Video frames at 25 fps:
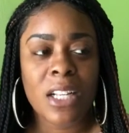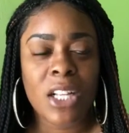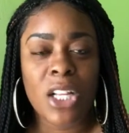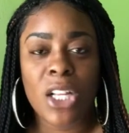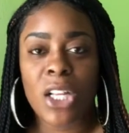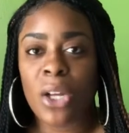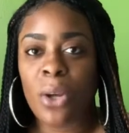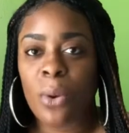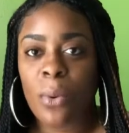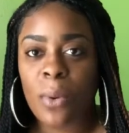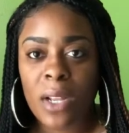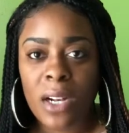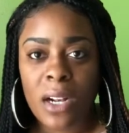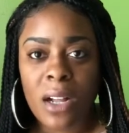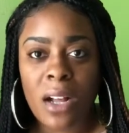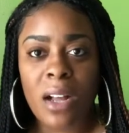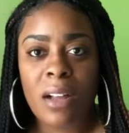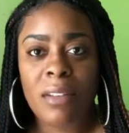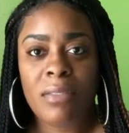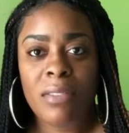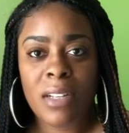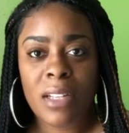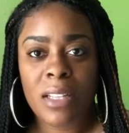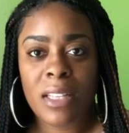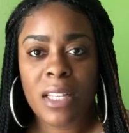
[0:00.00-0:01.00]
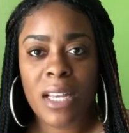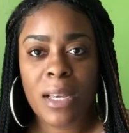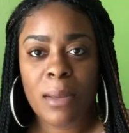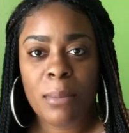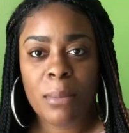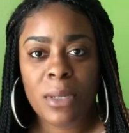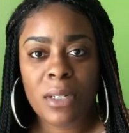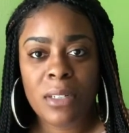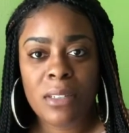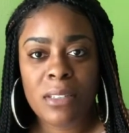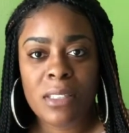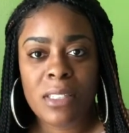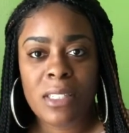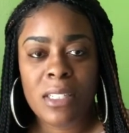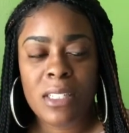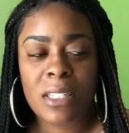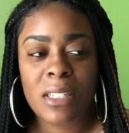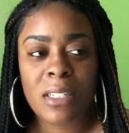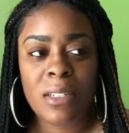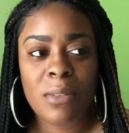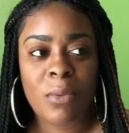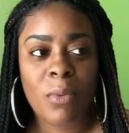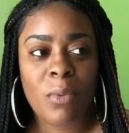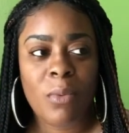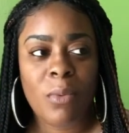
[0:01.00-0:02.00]
going off on that
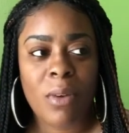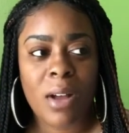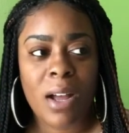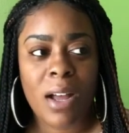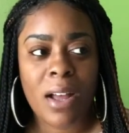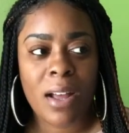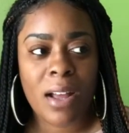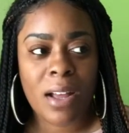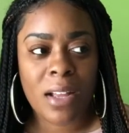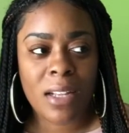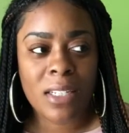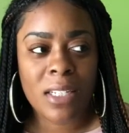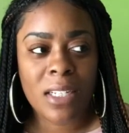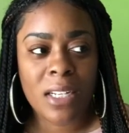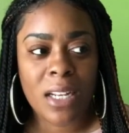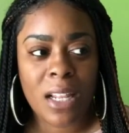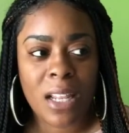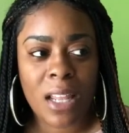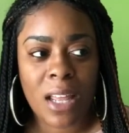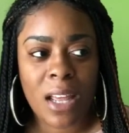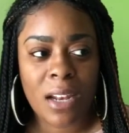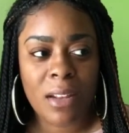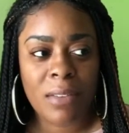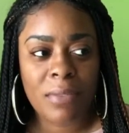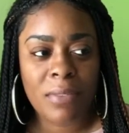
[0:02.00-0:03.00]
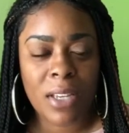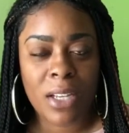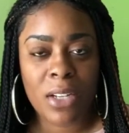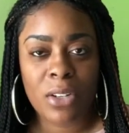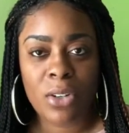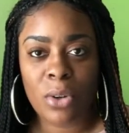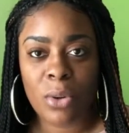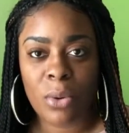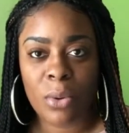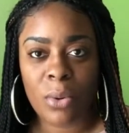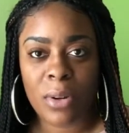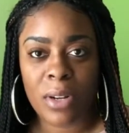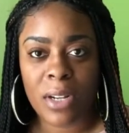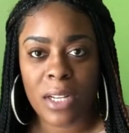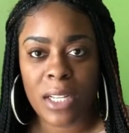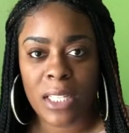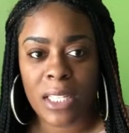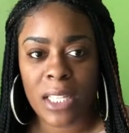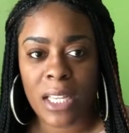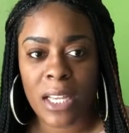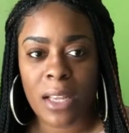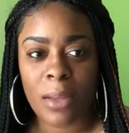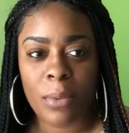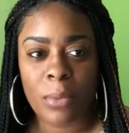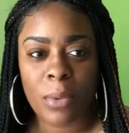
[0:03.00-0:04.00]
person, I did a lot of ignoring.
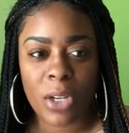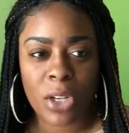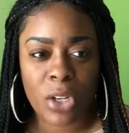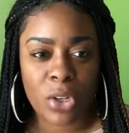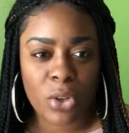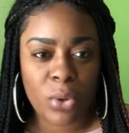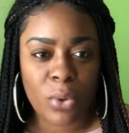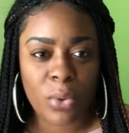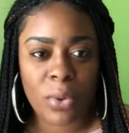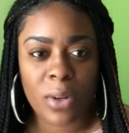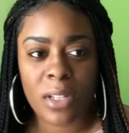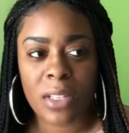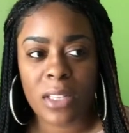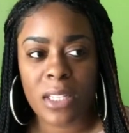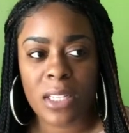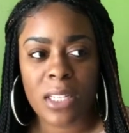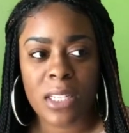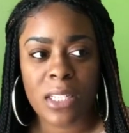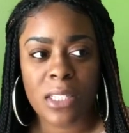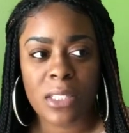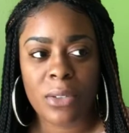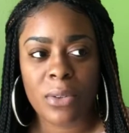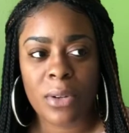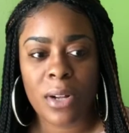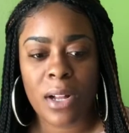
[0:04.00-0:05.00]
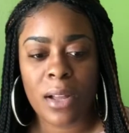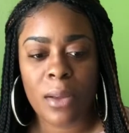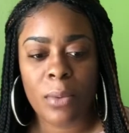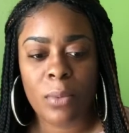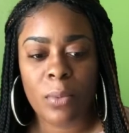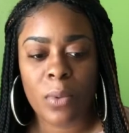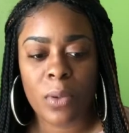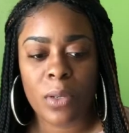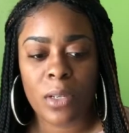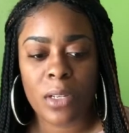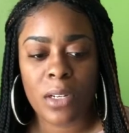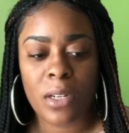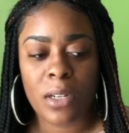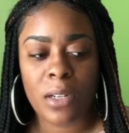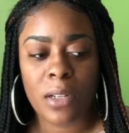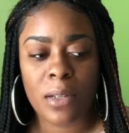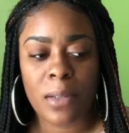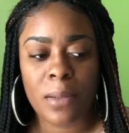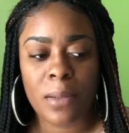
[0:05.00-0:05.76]
Like, I would ignore things, or I would